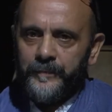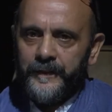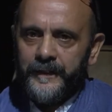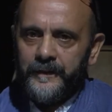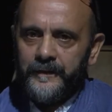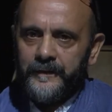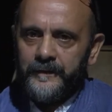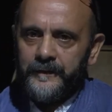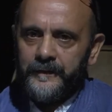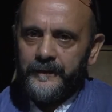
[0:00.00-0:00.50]

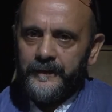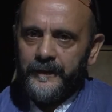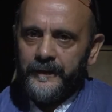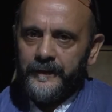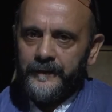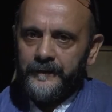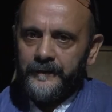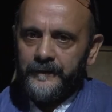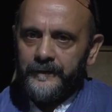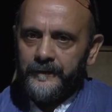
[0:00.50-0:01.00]
painting,
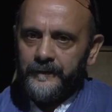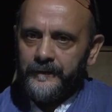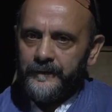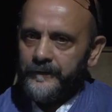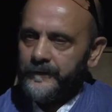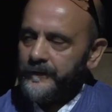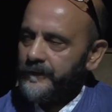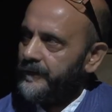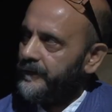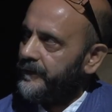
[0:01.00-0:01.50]
and uh,
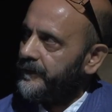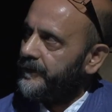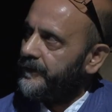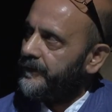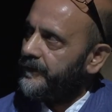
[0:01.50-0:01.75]
uh,